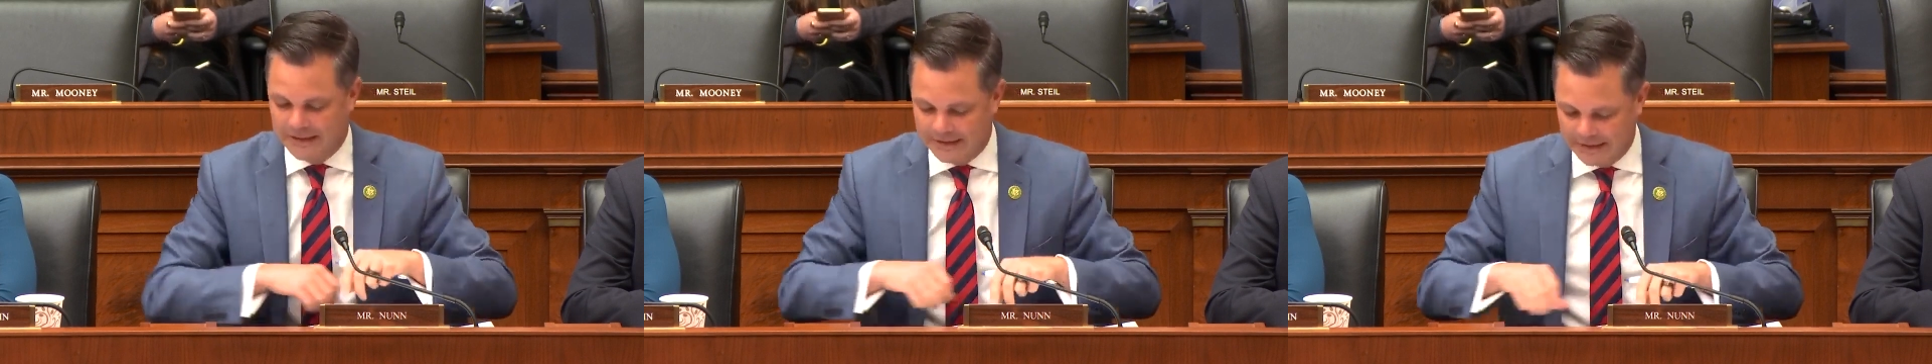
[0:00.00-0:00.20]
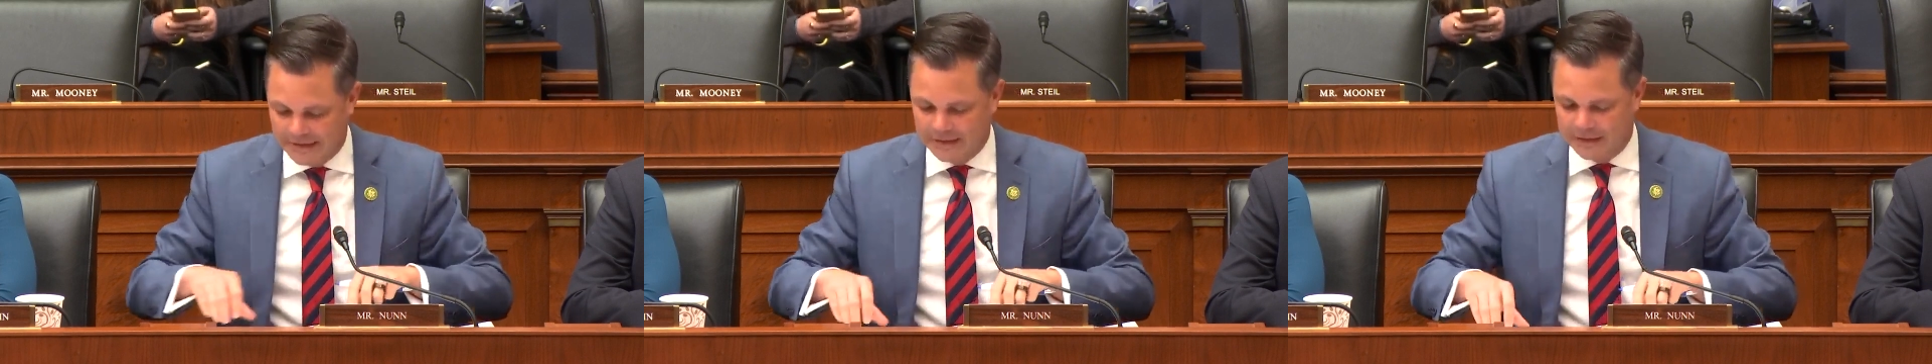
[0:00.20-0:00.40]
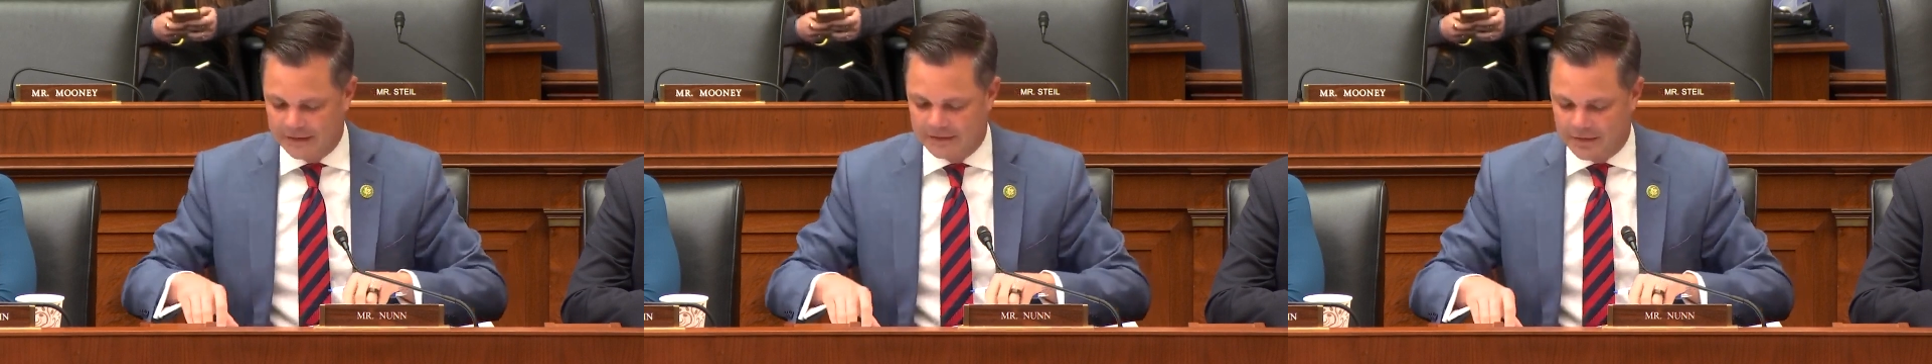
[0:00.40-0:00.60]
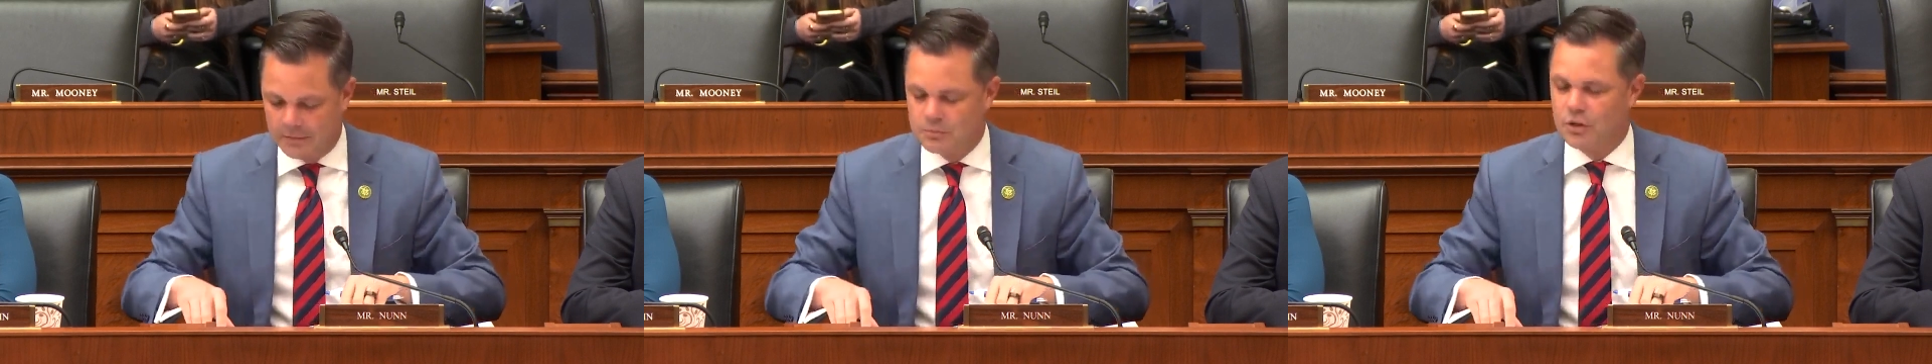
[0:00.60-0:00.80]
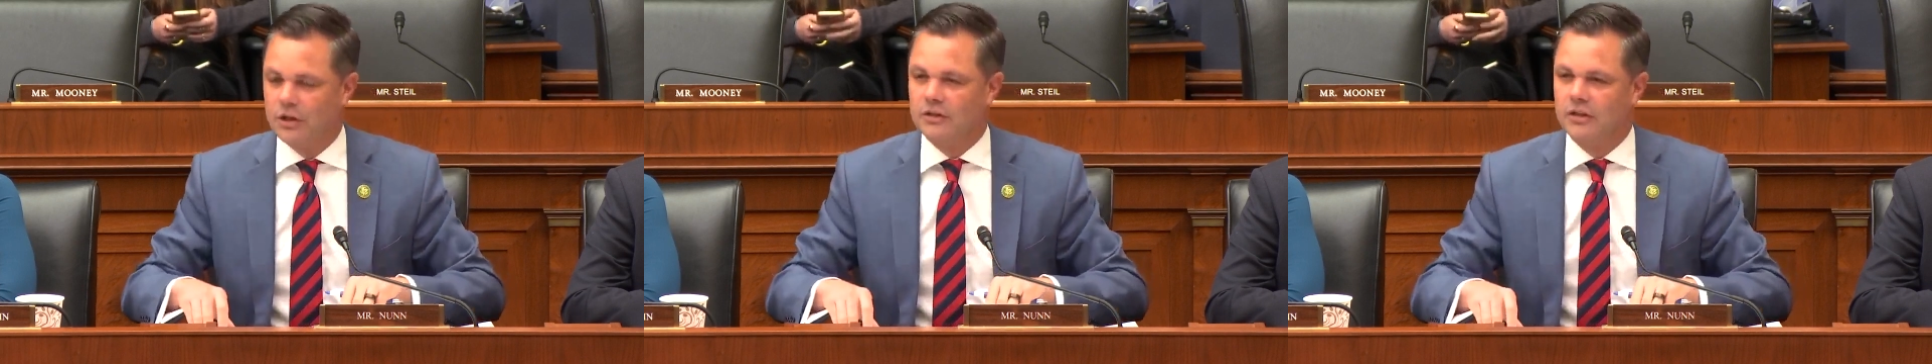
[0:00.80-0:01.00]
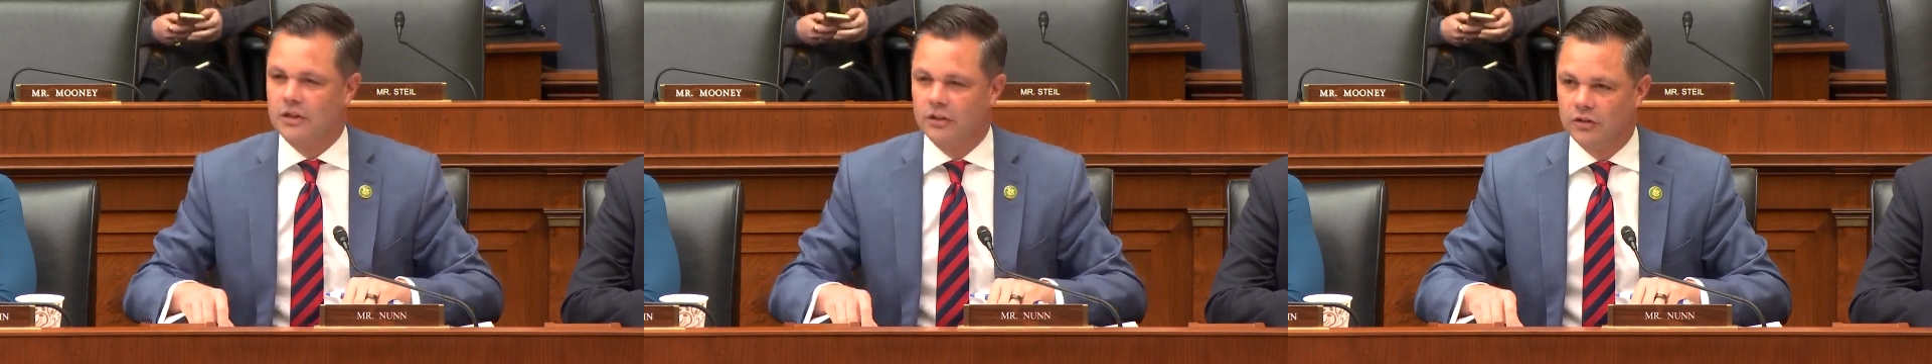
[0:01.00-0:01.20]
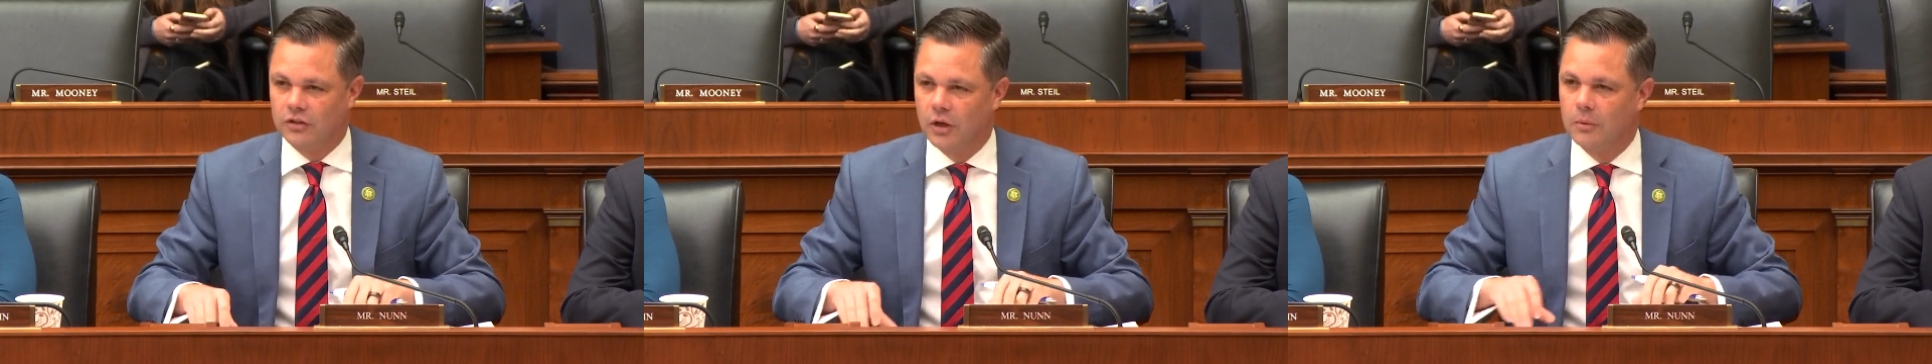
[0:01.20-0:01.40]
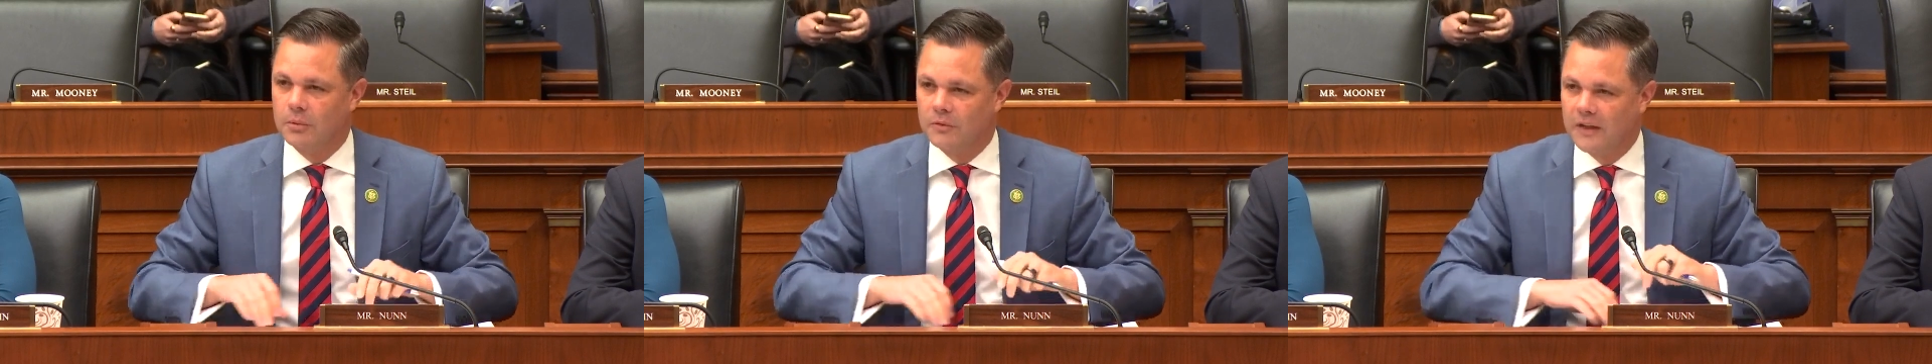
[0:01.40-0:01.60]
legally subject to the
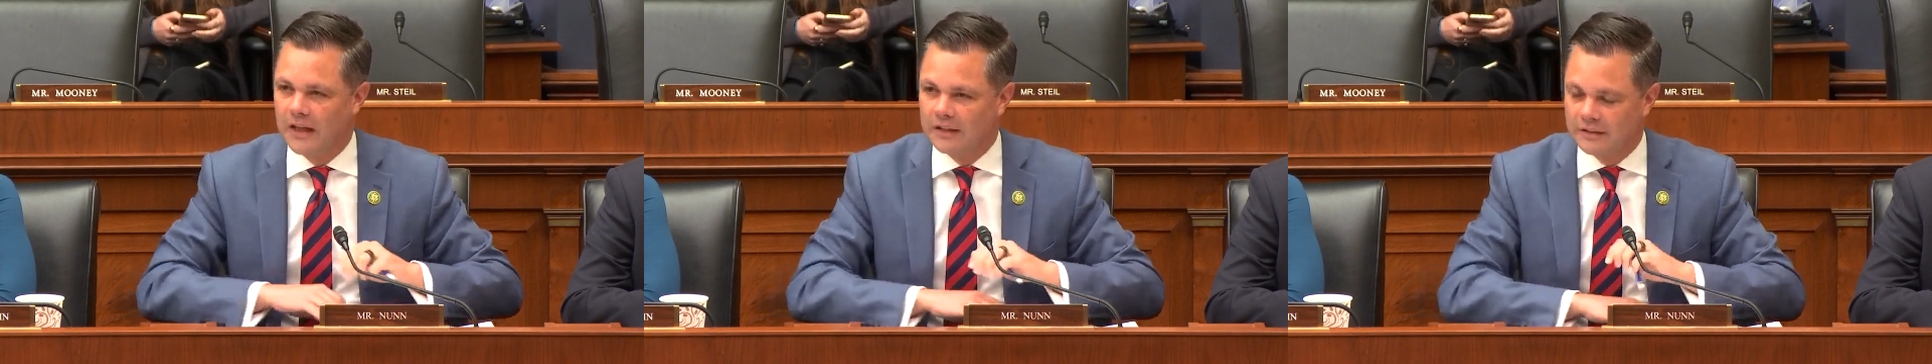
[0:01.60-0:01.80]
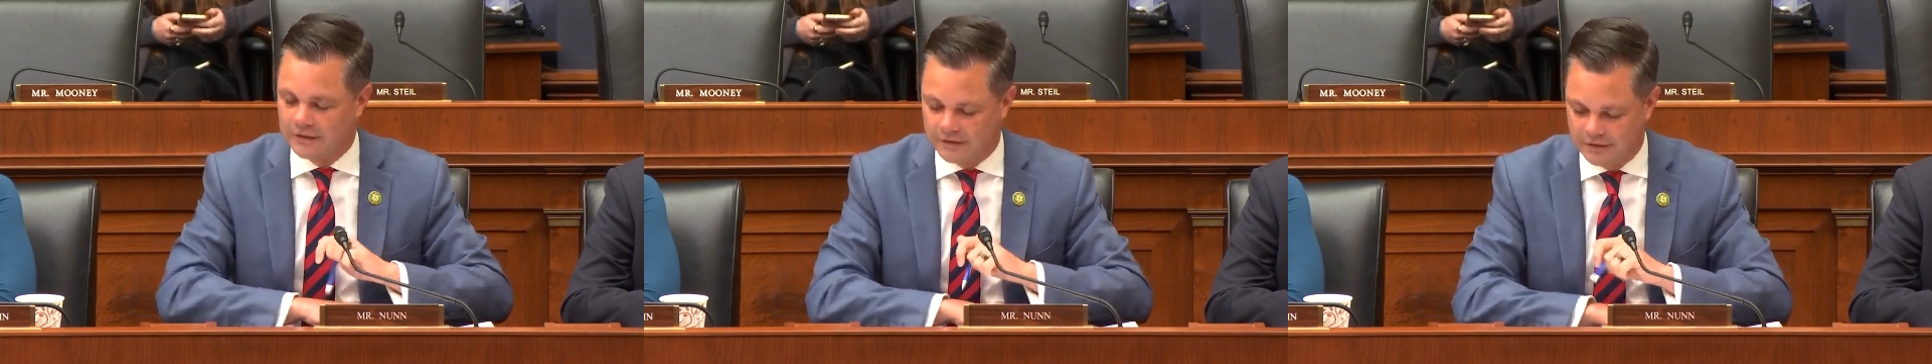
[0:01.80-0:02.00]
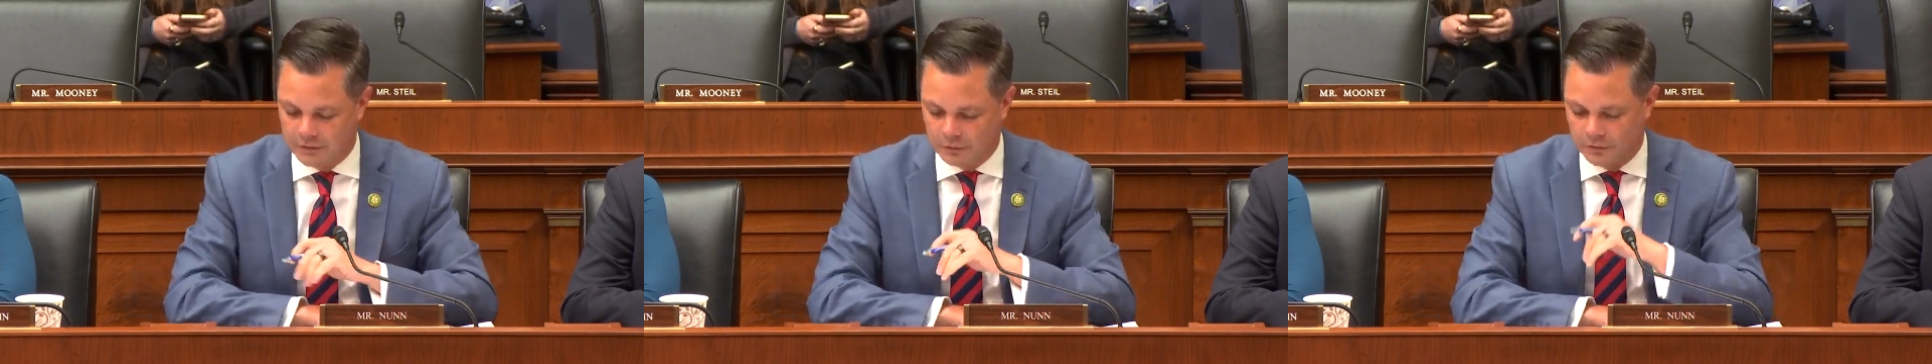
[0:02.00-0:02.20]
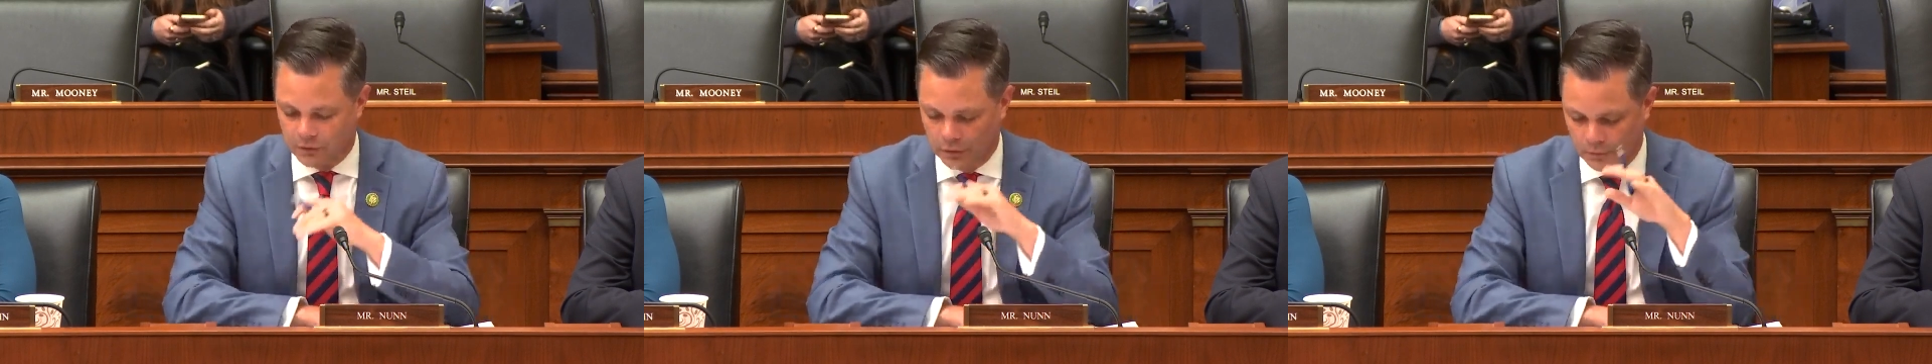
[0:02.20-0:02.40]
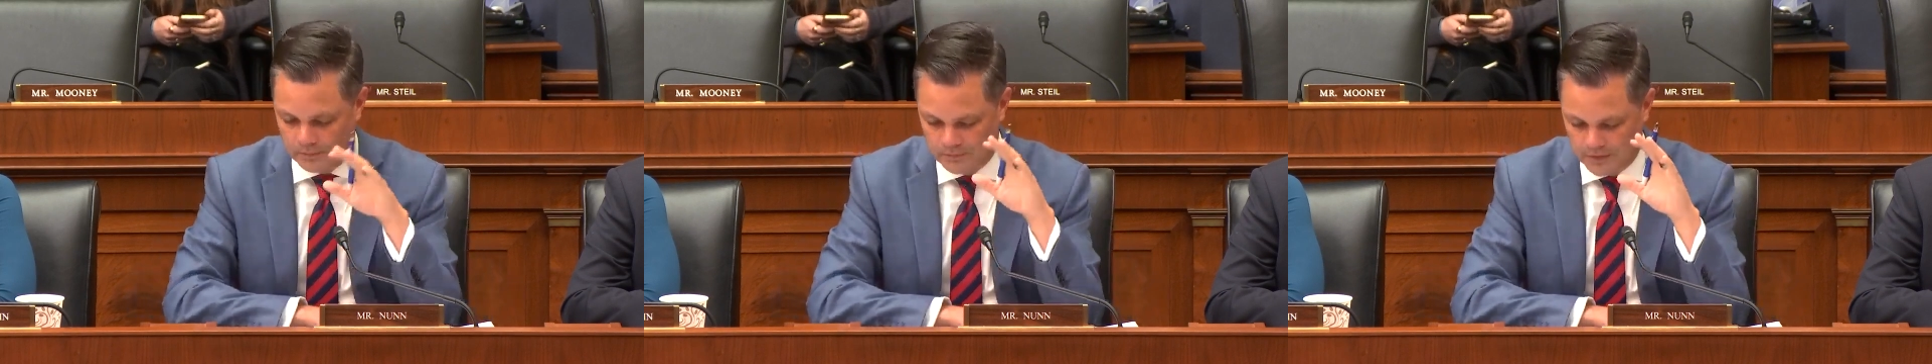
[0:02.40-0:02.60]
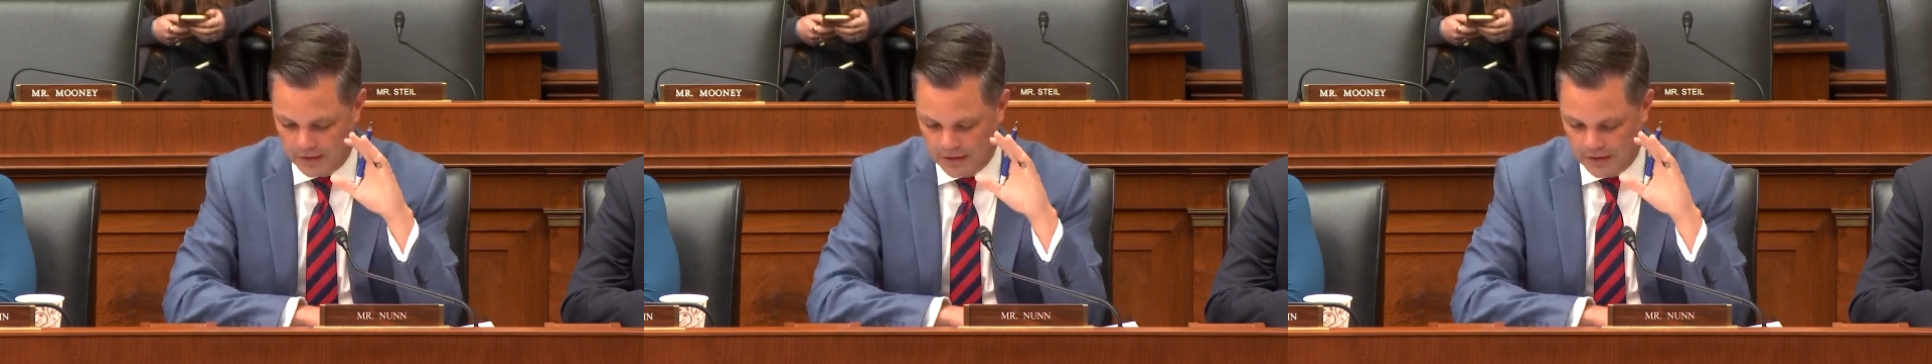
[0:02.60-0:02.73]
scope of the SEC review.